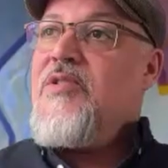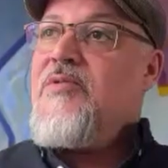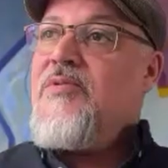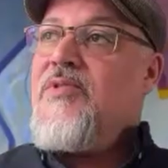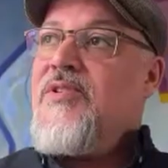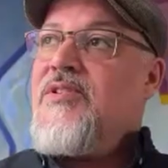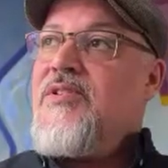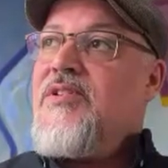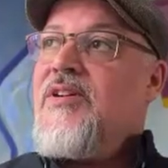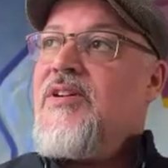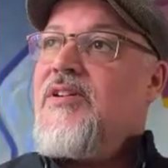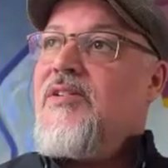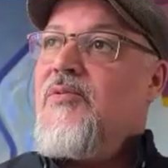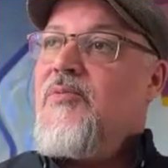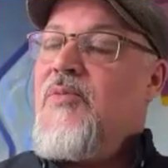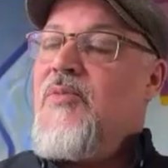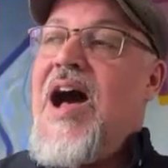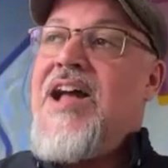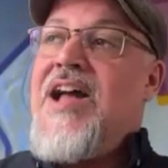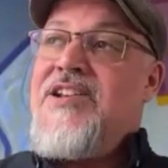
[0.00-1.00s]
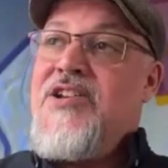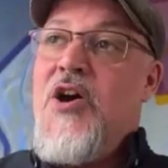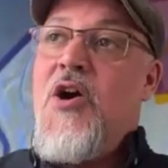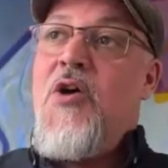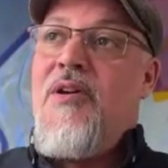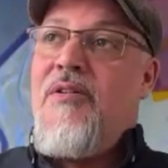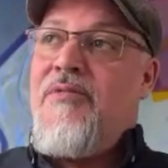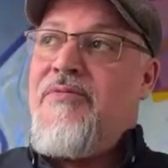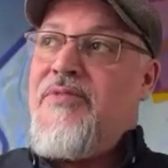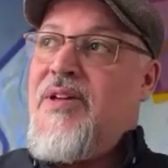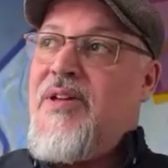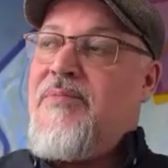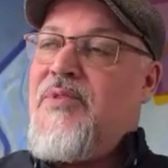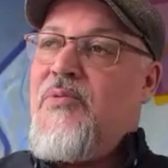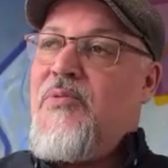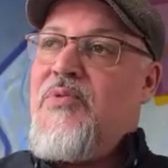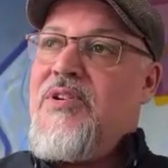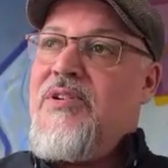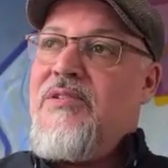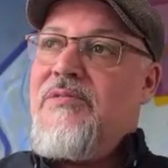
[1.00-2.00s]
we were, well, I know of them,
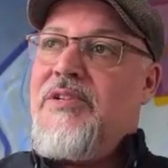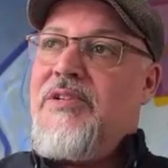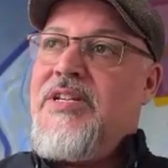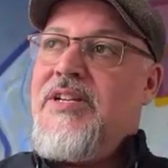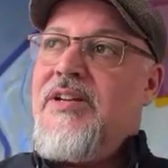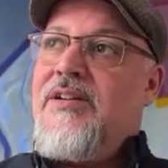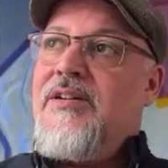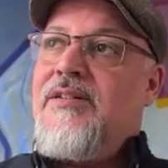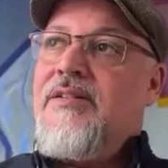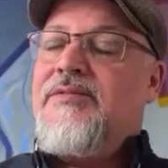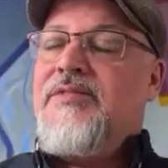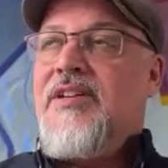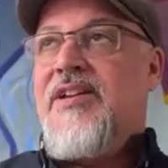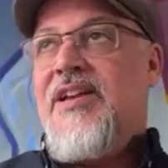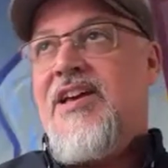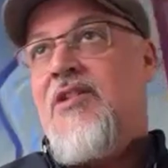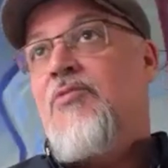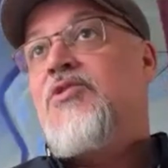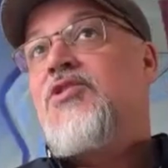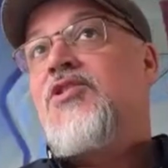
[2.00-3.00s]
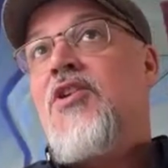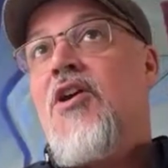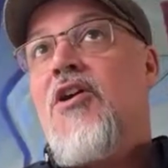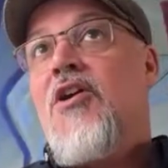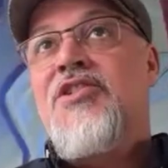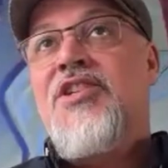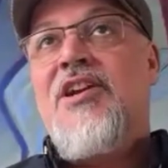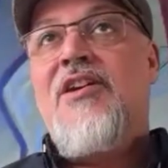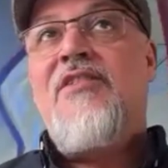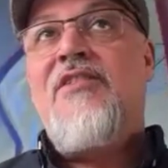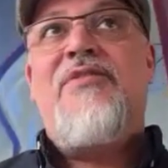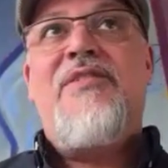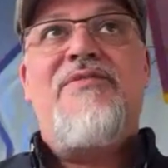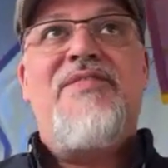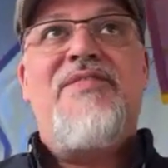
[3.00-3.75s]
but we were near, it was called Chair